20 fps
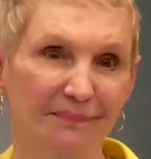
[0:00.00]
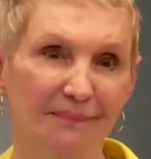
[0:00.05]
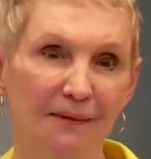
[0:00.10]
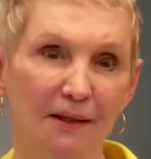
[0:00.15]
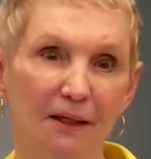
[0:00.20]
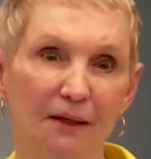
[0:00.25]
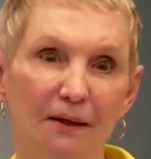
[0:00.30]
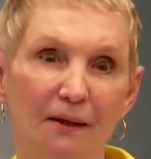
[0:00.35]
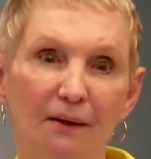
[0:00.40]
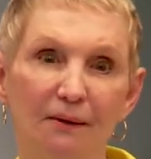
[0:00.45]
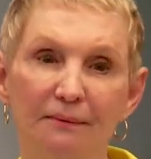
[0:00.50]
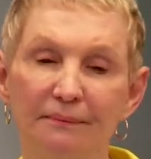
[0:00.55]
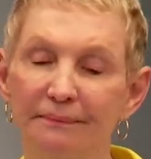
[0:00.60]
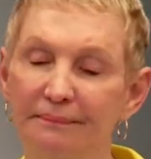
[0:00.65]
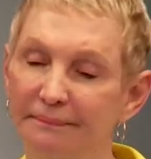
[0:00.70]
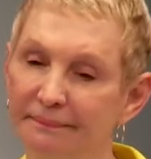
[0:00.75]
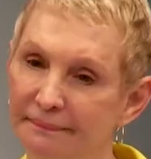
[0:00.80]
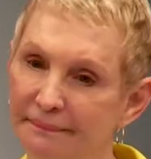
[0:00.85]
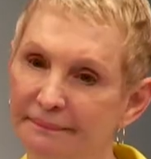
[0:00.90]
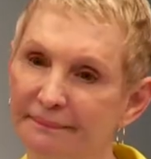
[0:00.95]
You know?
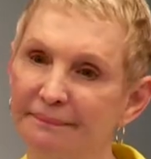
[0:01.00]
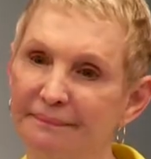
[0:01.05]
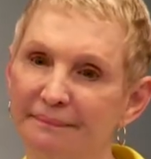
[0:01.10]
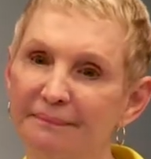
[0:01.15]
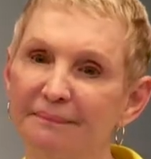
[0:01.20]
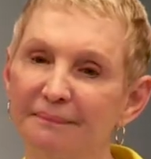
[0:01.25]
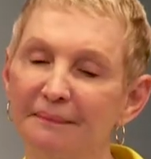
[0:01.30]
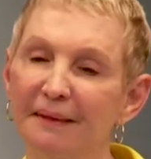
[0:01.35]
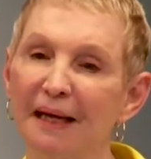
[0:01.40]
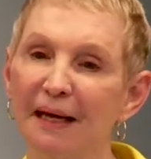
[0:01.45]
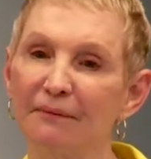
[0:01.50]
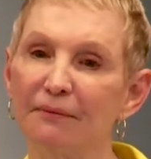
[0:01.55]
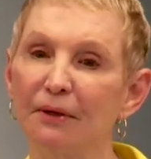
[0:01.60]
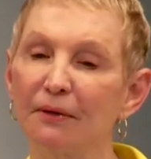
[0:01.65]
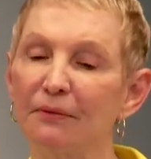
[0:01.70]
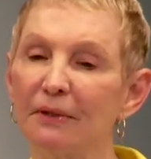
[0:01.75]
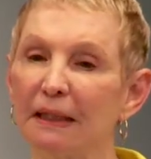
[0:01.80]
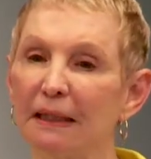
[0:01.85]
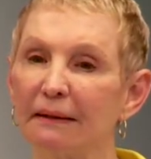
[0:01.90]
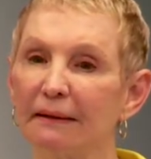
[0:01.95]
Have you
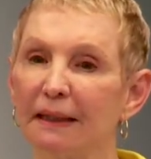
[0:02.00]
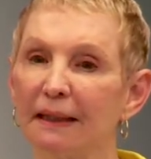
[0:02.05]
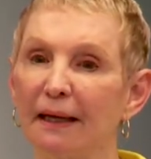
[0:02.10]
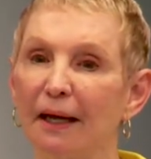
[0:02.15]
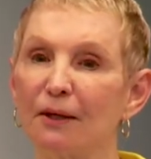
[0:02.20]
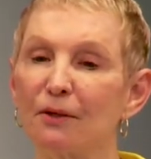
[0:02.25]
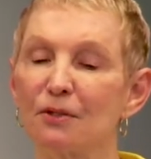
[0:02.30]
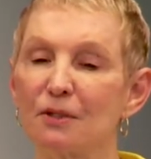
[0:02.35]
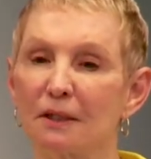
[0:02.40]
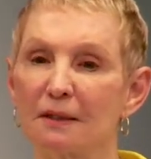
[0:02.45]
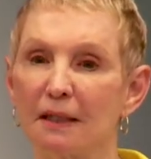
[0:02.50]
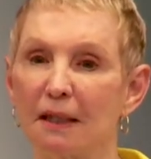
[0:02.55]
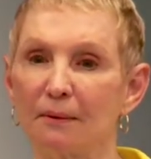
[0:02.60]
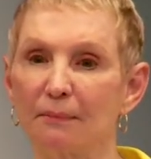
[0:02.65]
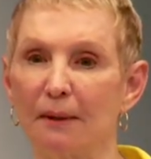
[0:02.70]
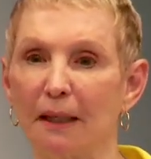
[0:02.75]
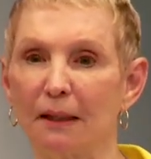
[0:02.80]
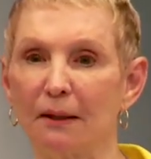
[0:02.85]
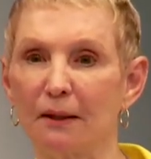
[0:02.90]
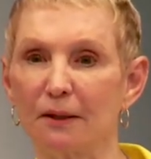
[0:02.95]
ever done that? I used to take
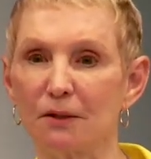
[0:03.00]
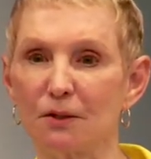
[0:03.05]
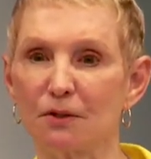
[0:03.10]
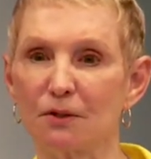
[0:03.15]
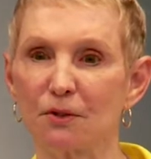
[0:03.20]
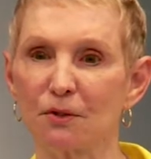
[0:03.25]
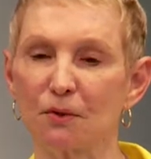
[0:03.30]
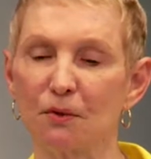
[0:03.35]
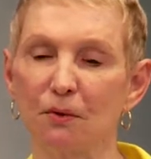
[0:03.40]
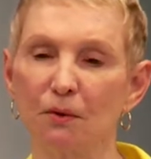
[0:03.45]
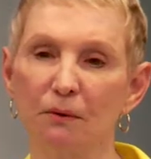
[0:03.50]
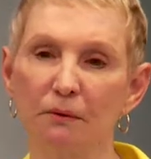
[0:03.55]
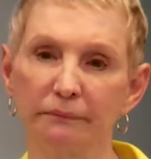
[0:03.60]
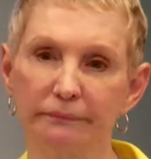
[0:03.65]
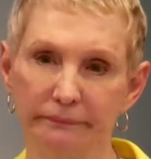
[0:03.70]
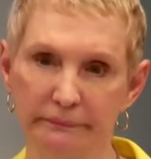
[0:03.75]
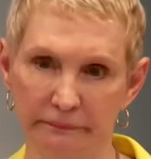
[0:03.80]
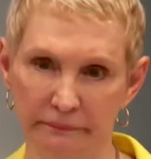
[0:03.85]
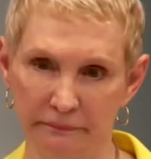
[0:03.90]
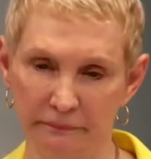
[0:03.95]
my lunch to
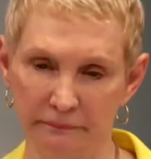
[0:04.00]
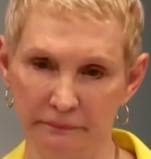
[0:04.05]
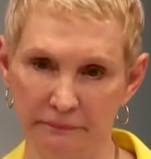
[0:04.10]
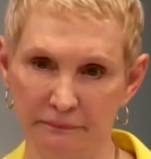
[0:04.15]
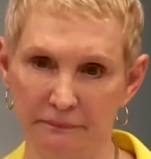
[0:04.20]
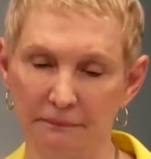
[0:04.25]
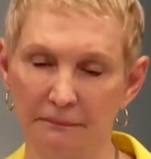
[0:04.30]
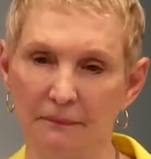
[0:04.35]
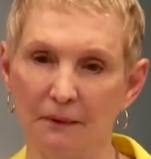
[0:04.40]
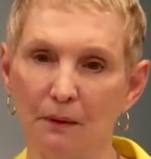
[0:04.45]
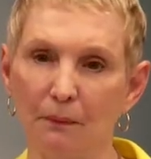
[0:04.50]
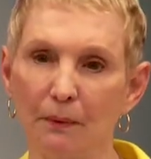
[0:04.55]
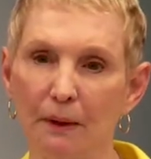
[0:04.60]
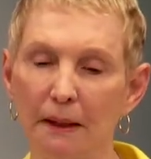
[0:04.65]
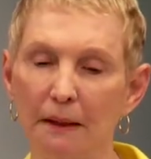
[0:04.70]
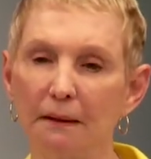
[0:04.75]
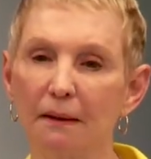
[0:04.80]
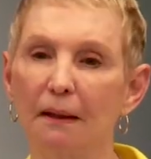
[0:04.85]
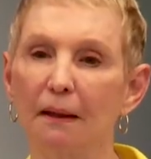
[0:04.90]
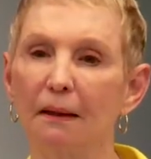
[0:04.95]
school.
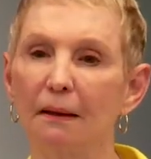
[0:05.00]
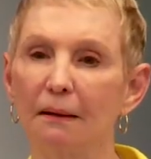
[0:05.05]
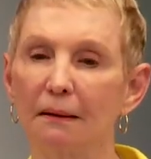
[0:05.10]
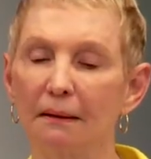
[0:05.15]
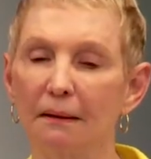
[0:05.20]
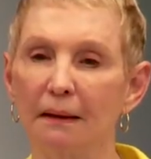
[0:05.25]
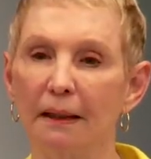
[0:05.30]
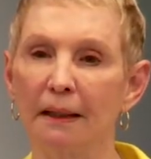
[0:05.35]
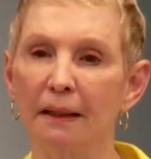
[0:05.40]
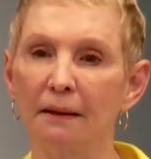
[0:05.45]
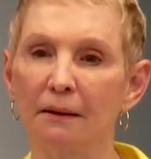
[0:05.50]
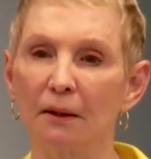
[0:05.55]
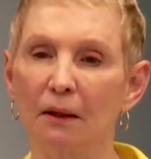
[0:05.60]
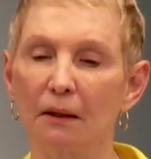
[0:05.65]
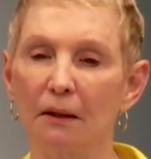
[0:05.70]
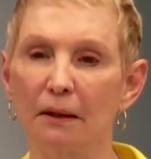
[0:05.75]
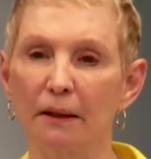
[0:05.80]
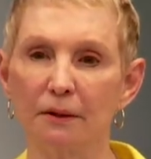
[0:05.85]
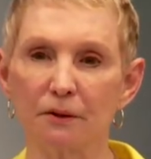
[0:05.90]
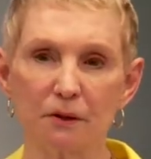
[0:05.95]
We'd eat our
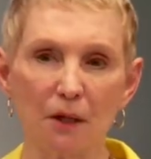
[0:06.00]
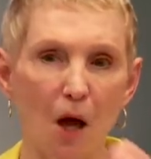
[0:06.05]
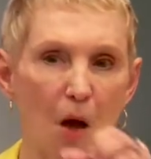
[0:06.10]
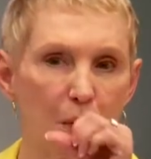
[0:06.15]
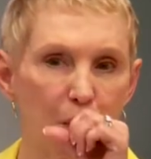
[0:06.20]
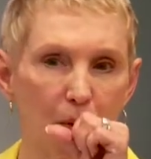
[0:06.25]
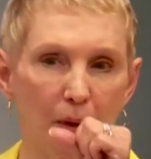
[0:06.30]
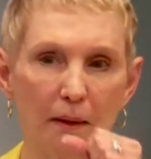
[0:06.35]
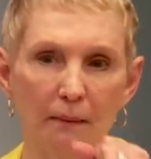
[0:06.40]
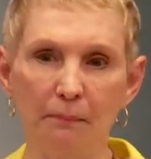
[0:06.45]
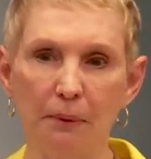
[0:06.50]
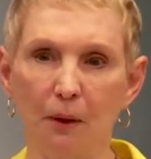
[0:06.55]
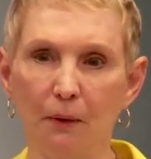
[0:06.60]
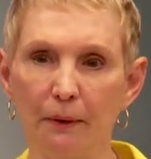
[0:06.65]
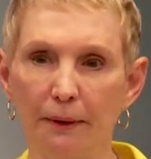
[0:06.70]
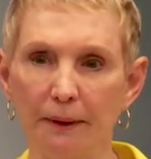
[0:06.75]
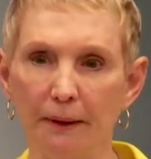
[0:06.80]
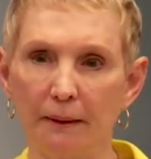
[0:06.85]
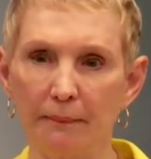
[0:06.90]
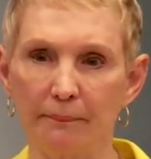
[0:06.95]
lunch, blow
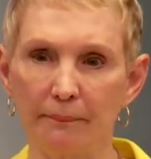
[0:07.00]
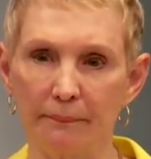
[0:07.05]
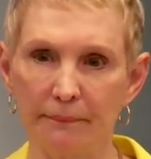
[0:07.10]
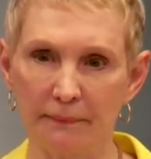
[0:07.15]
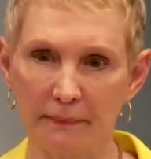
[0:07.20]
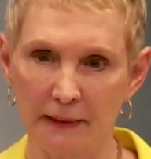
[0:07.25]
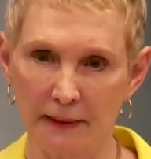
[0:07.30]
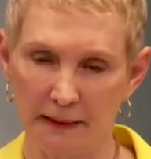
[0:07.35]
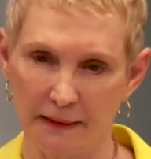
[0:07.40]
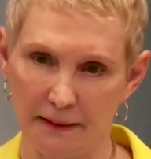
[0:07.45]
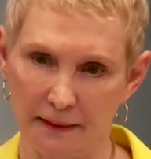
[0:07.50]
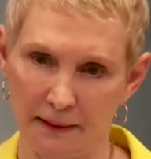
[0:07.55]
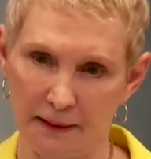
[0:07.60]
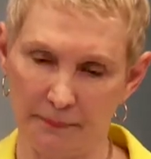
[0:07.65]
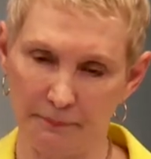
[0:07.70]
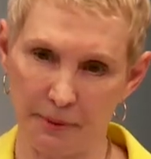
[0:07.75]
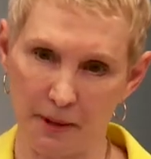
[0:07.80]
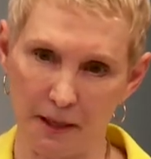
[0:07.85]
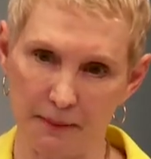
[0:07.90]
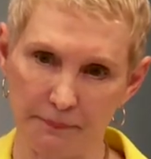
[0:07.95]
it up,
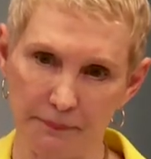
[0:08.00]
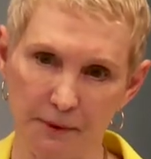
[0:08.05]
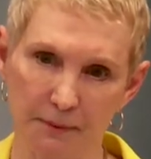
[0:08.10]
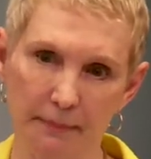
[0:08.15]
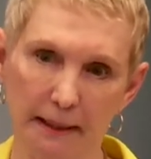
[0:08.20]
and pop the